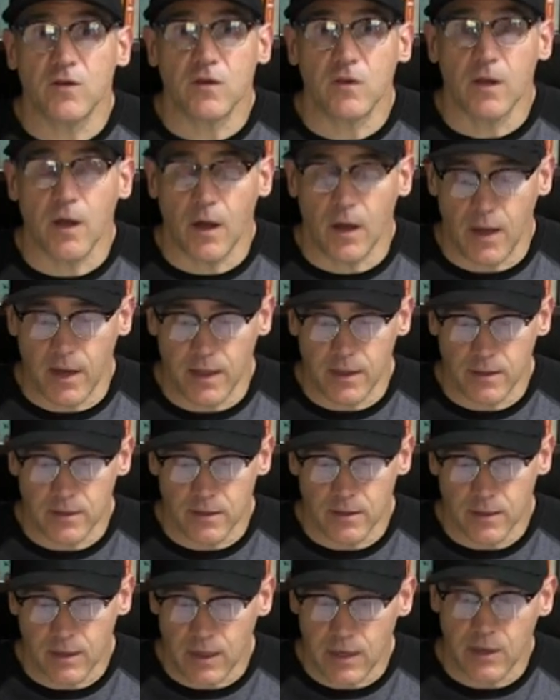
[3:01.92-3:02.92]
to God
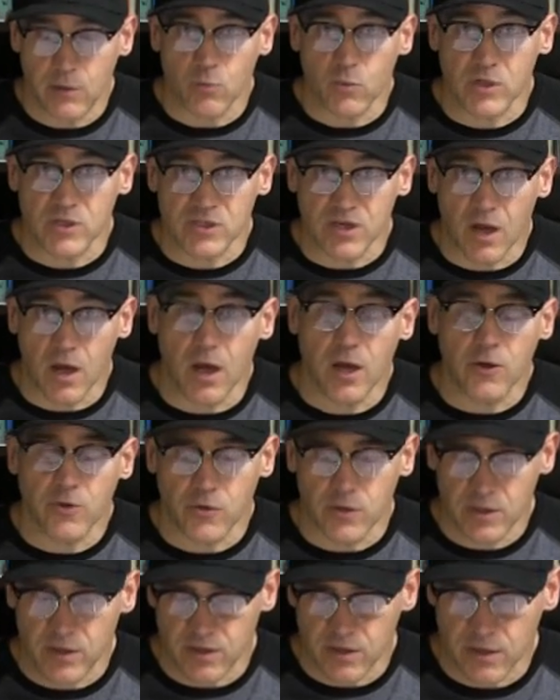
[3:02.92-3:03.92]
and what's
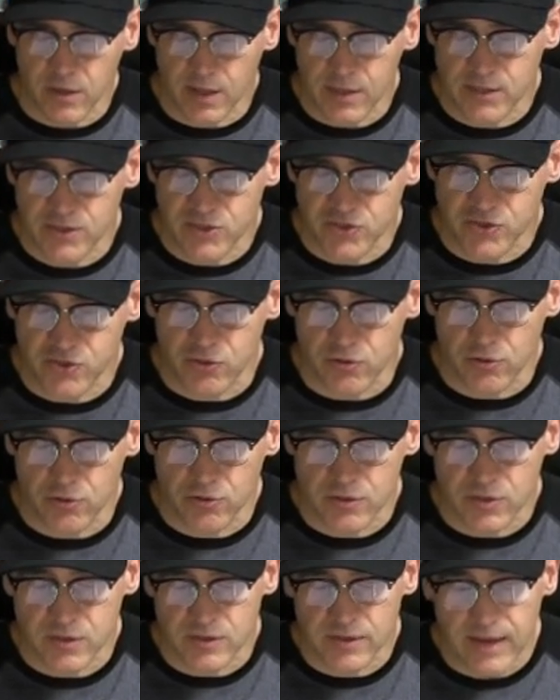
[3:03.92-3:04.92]
honoring to God's
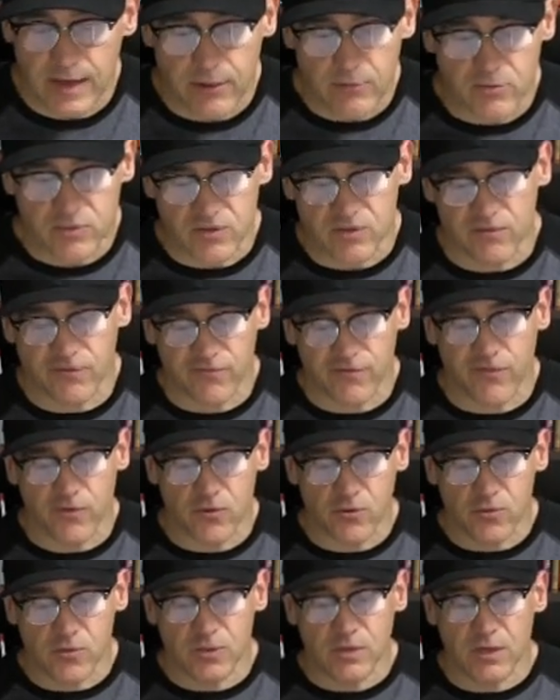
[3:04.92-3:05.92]
church. That was the
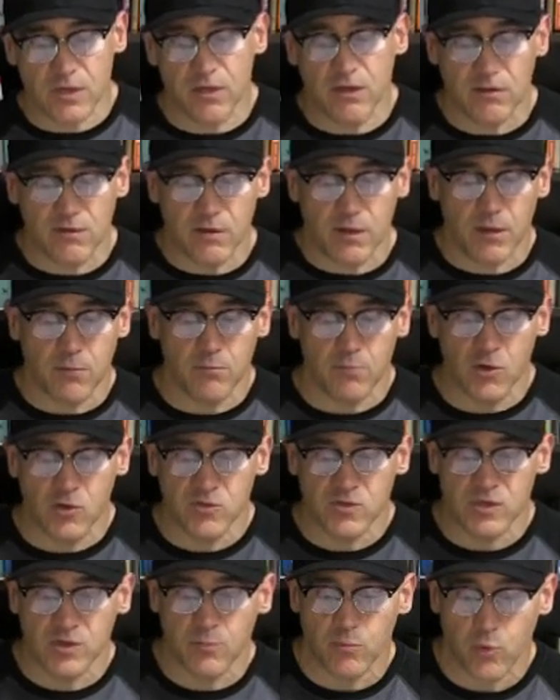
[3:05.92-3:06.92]
first and
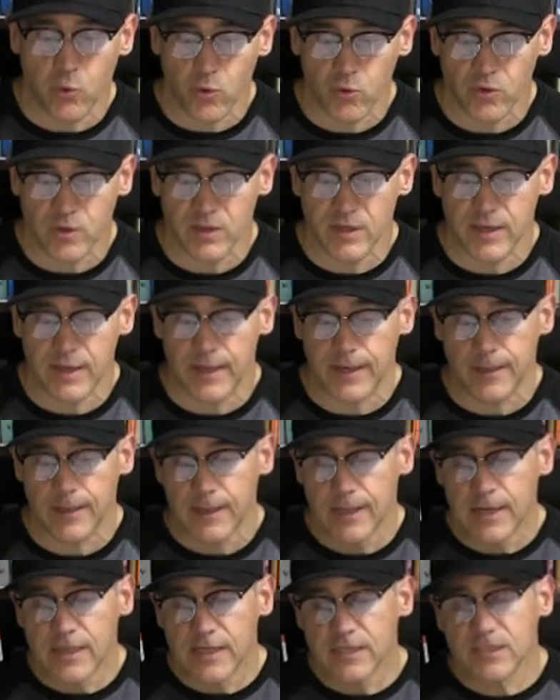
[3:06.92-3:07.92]
most important thing.
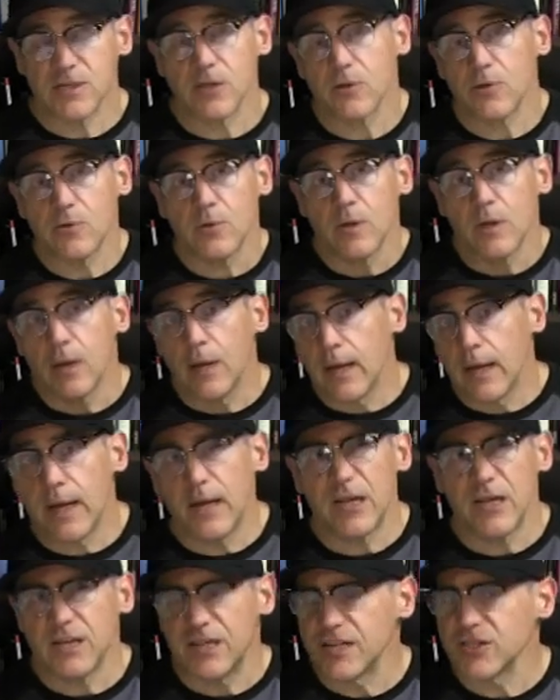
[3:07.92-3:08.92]
So
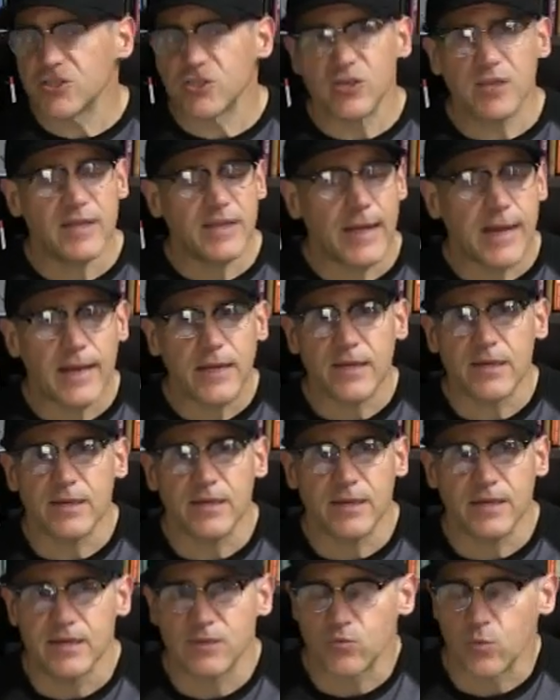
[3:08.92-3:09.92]
in addition to that,
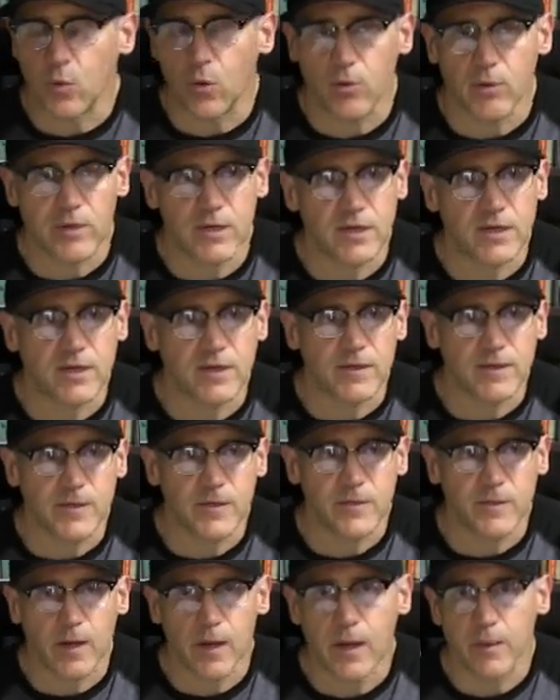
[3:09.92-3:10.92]
he's wanting to
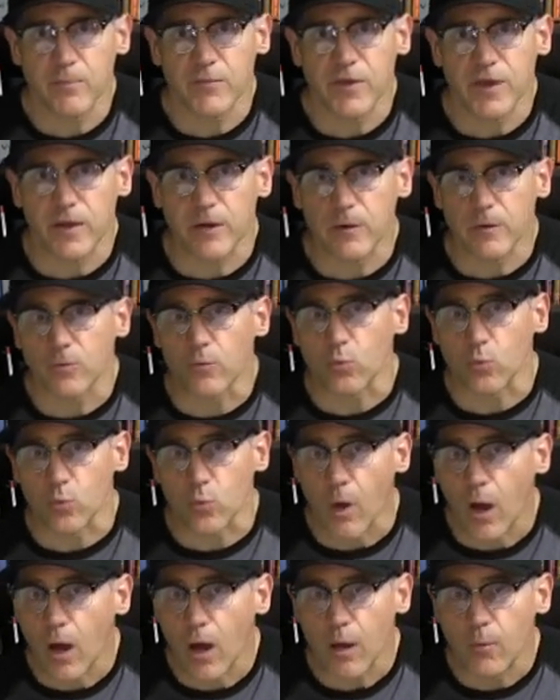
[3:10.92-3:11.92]
clear up their
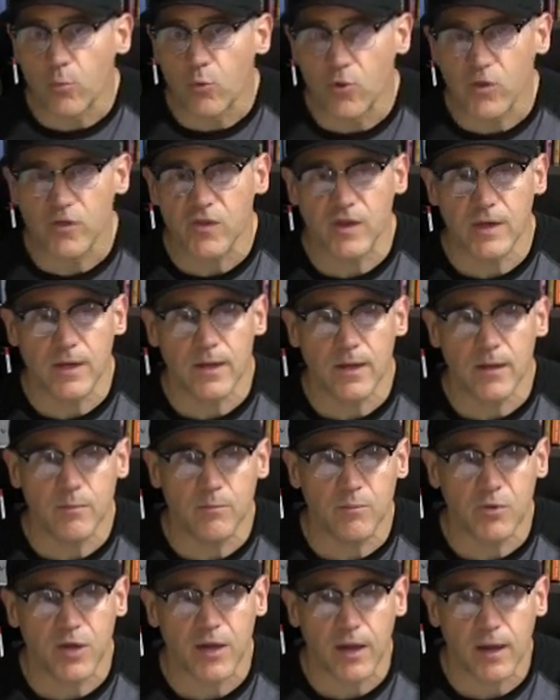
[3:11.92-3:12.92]
rub with
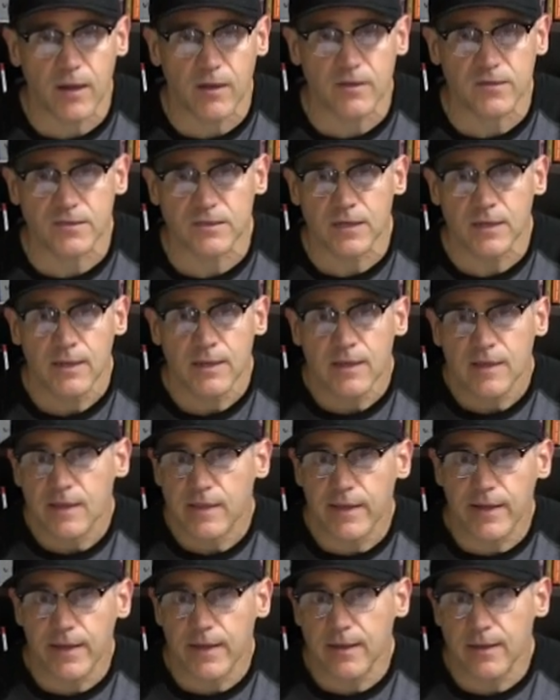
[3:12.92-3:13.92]
him because
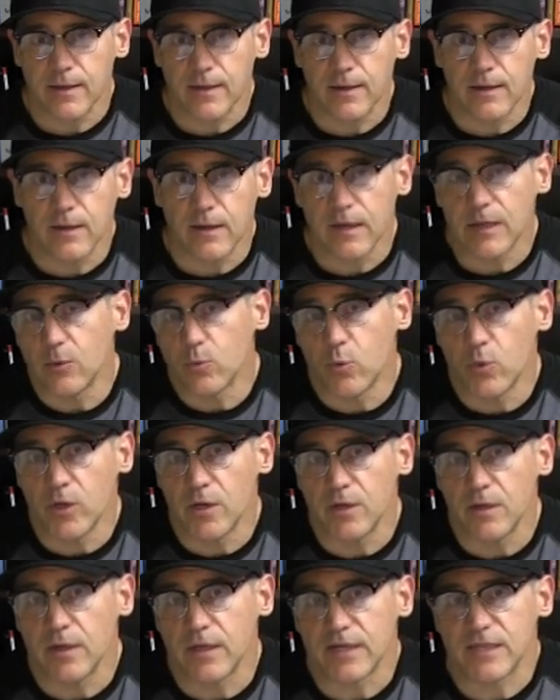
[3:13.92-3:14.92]
he
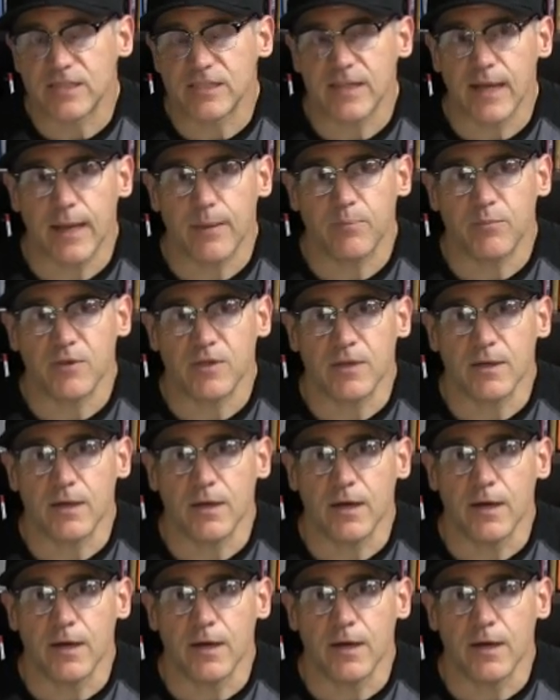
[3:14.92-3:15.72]
wouldn't accept